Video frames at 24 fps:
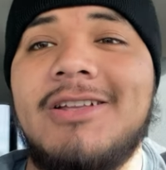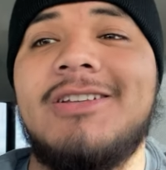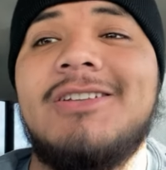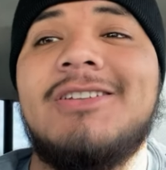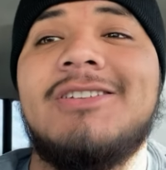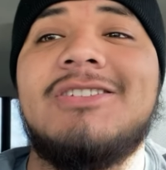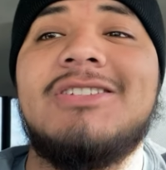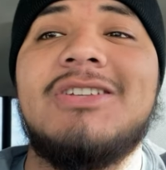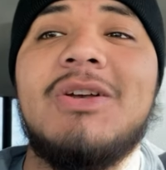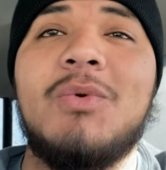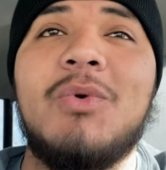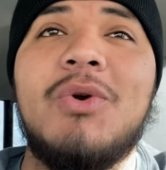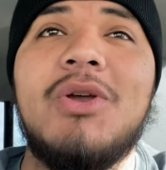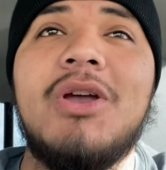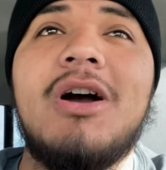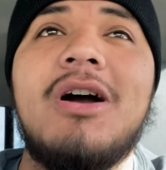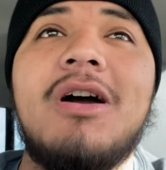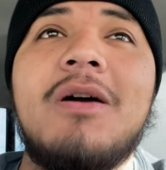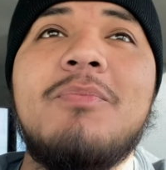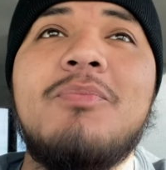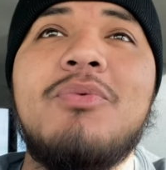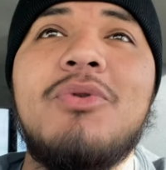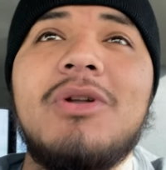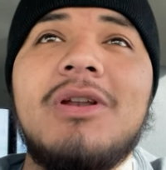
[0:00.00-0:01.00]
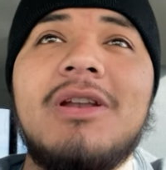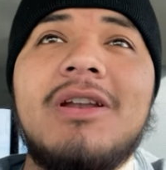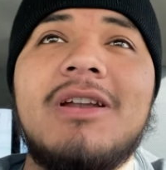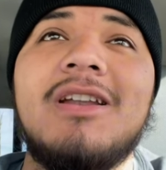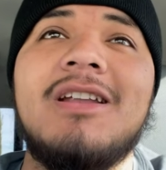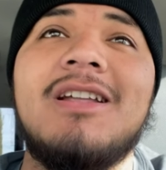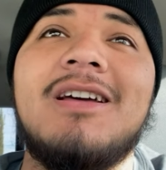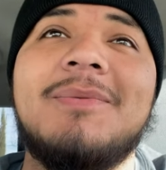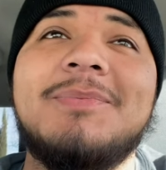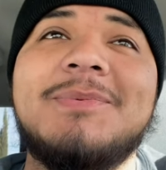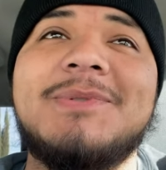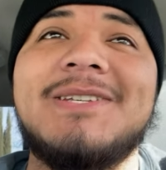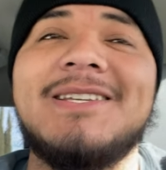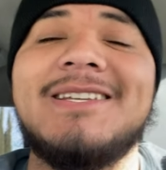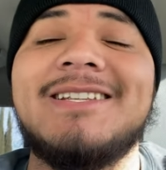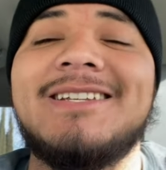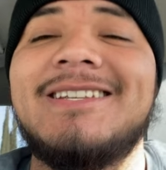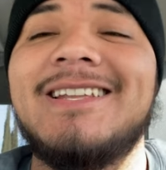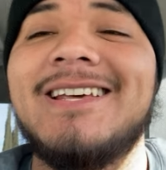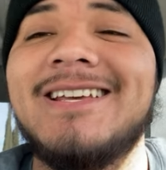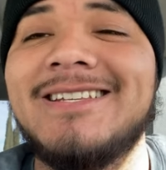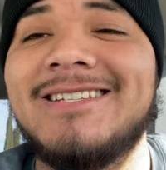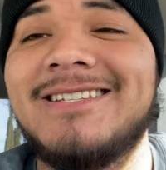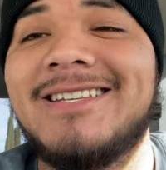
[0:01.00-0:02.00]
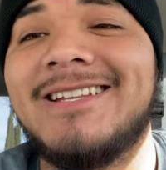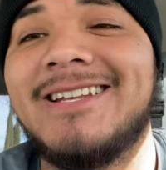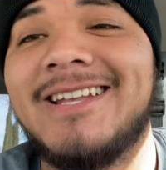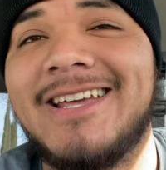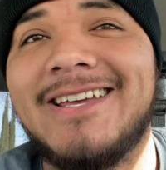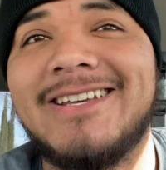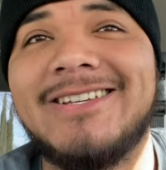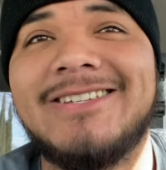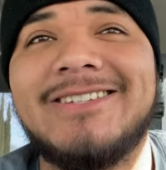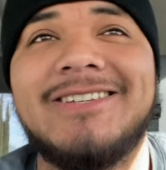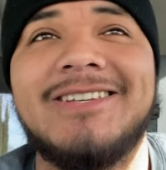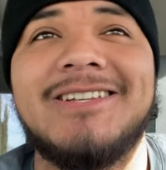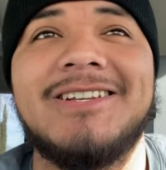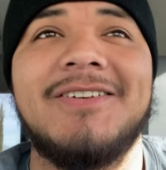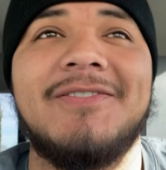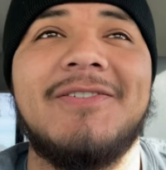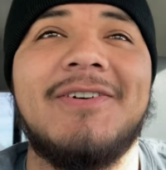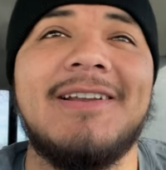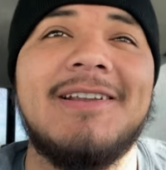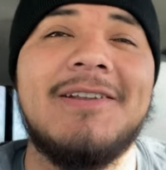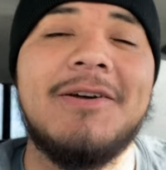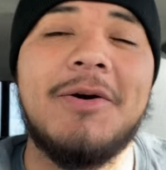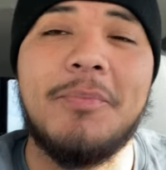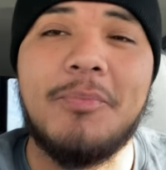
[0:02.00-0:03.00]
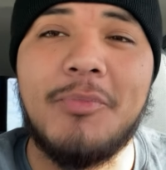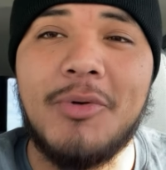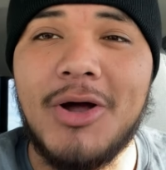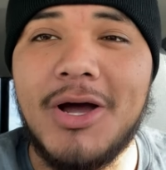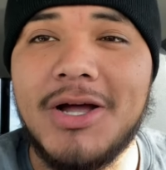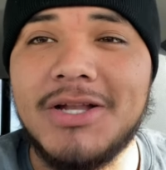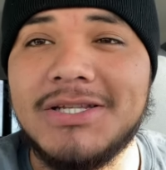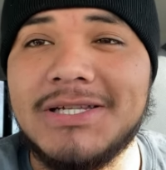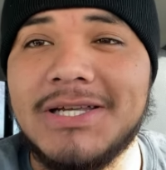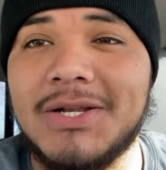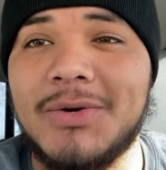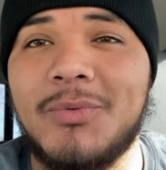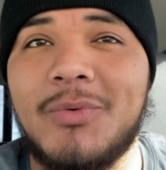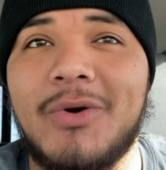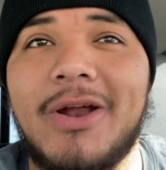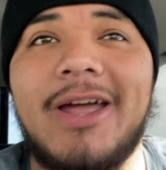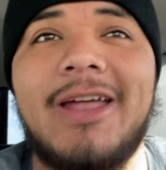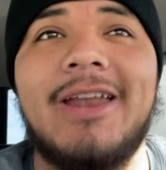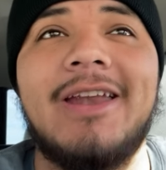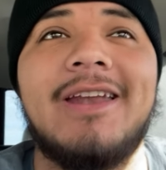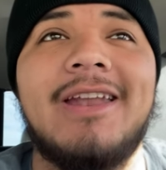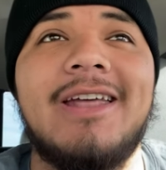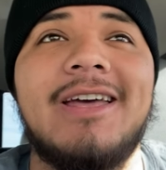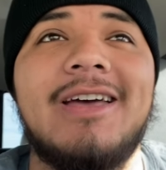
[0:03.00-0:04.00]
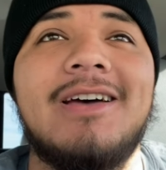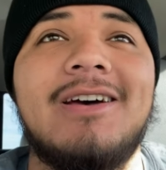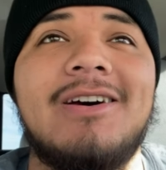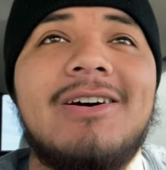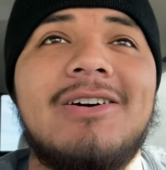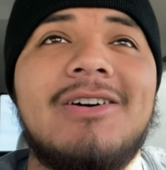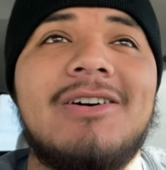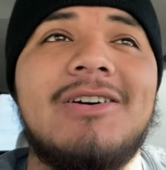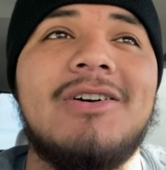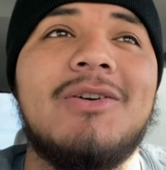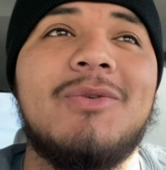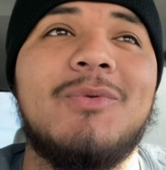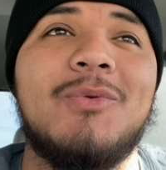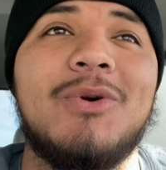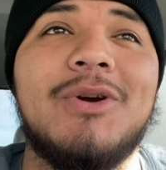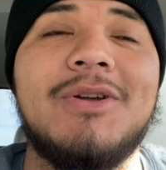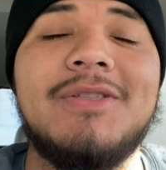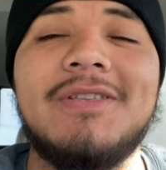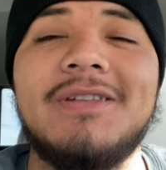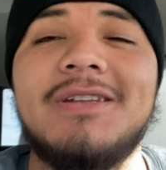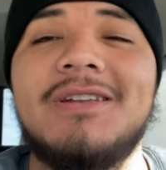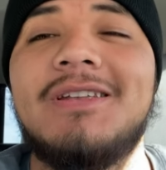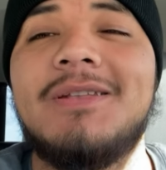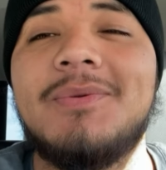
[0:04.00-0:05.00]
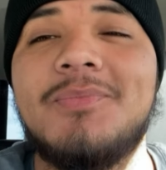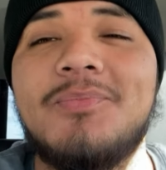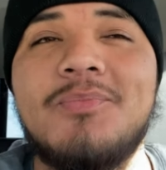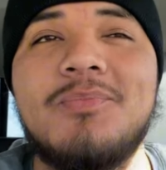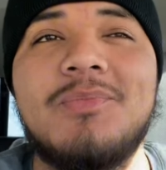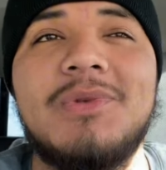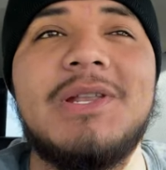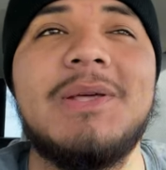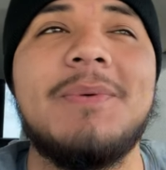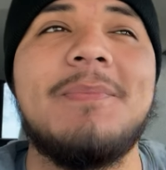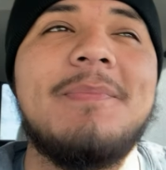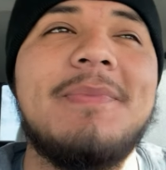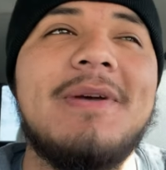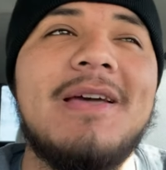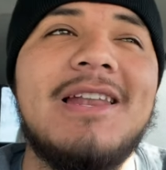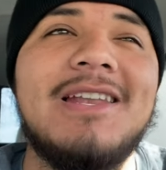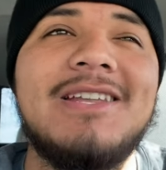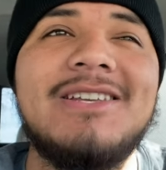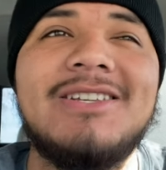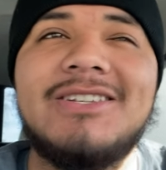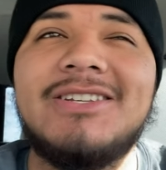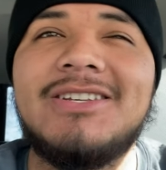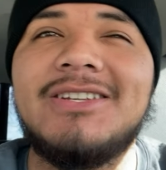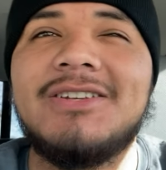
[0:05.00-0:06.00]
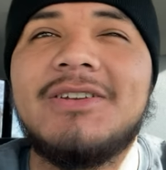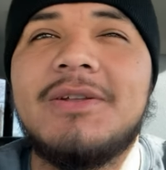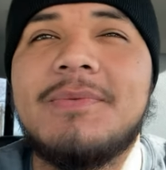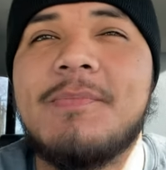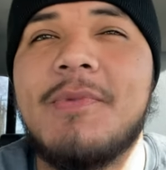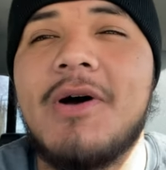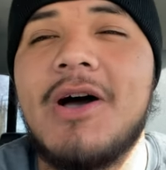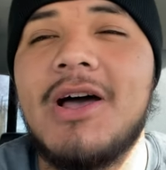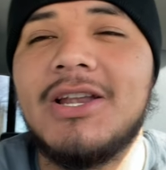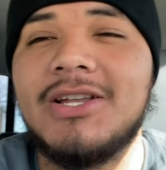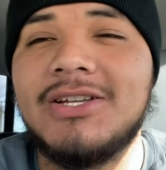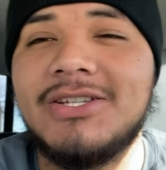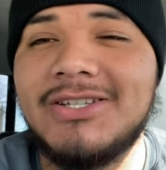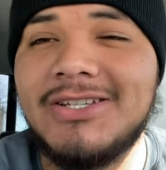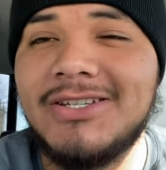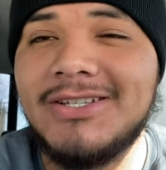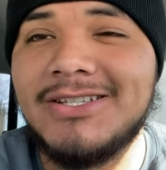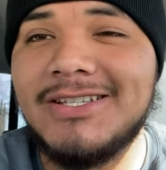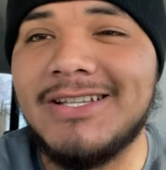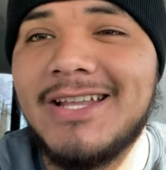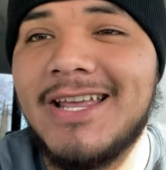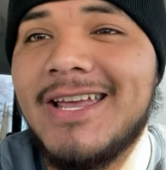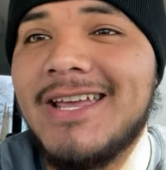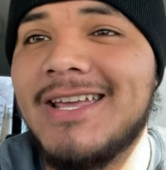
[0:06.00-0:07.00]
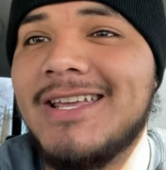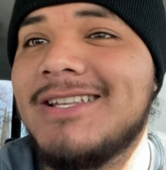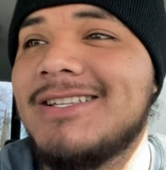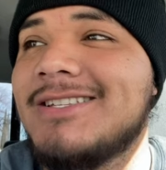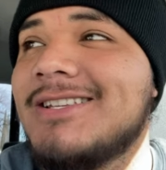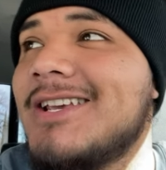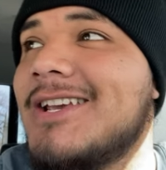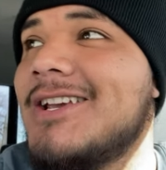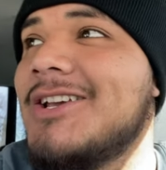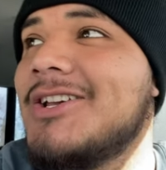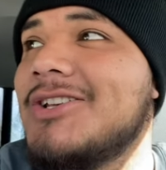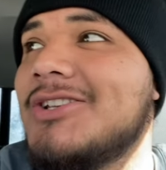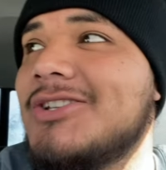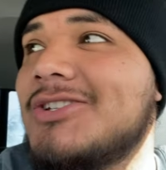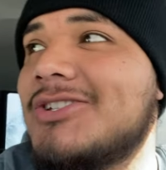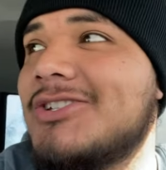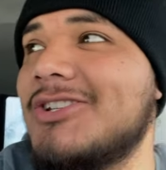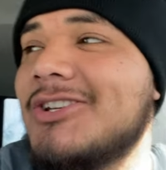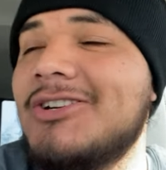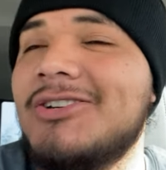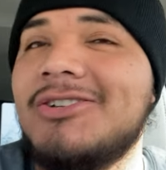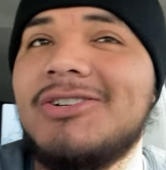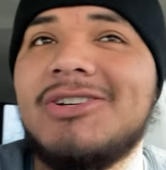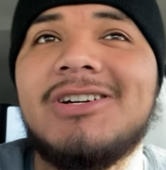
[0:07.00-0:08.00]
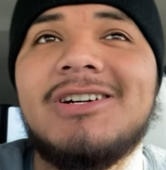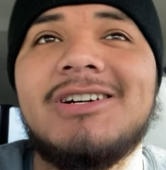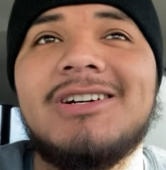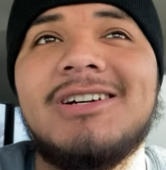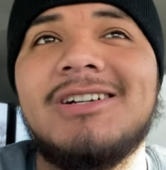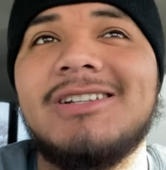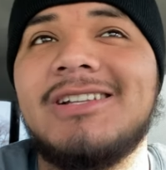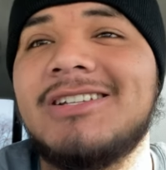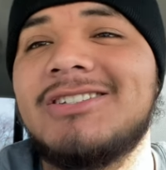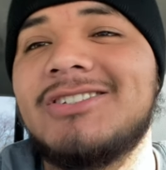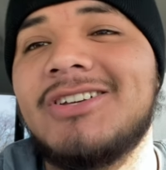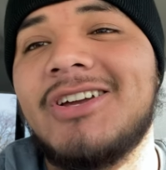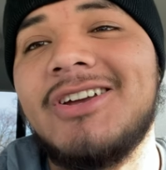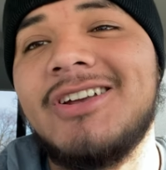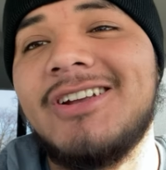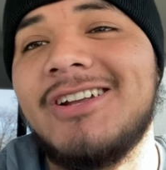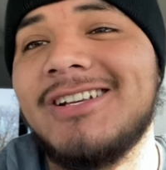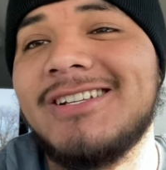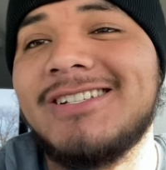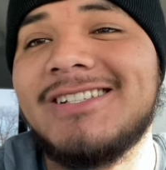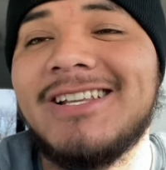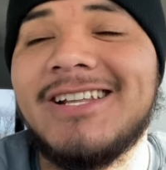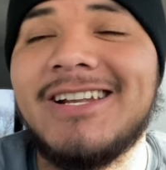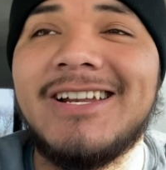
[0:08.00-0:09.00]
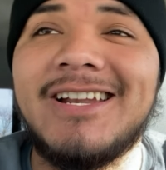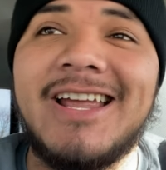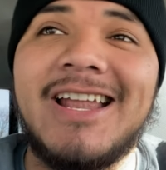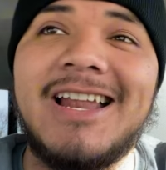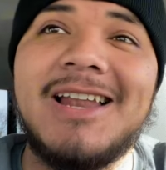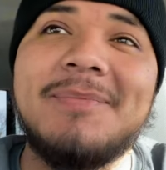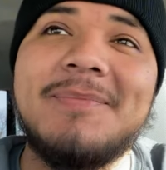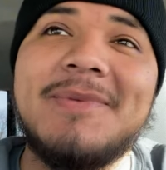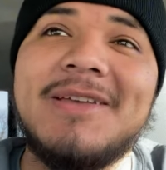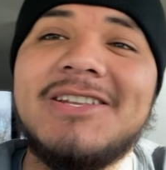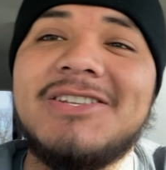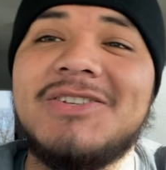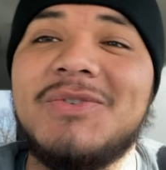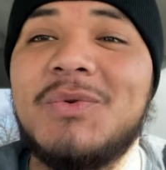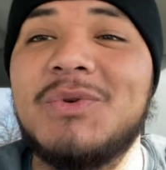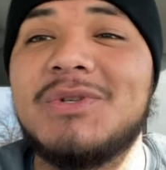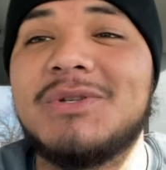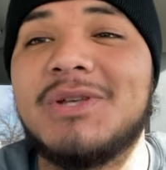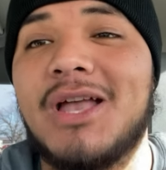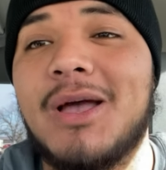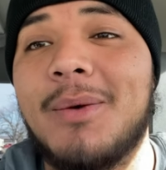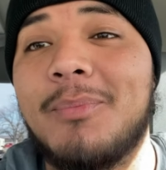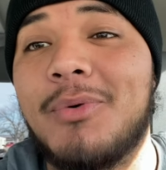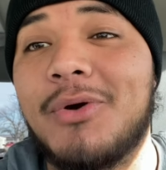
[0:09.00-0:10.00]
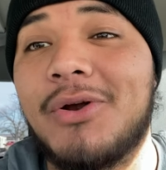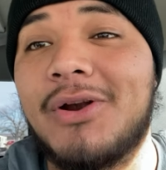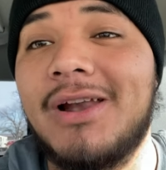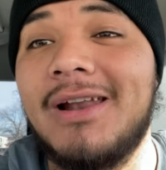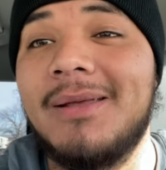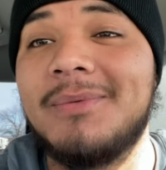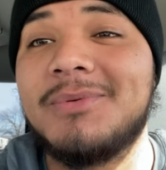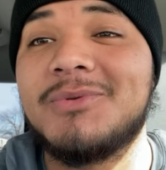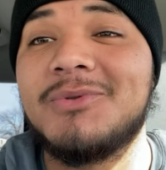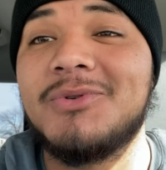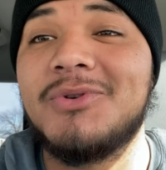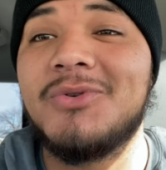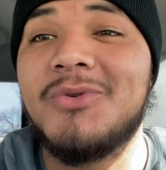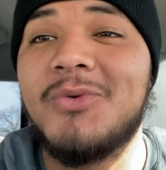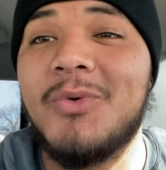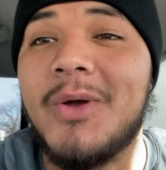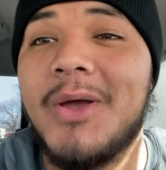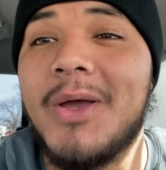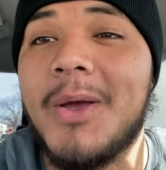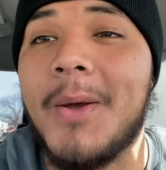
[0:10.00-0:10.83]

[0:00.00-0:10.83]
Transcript: So we are pulling up to the destination of our little project right now. We're in the demolishing stage, so that's all you're gonna see today. Let me hit you with a couple clips real quick.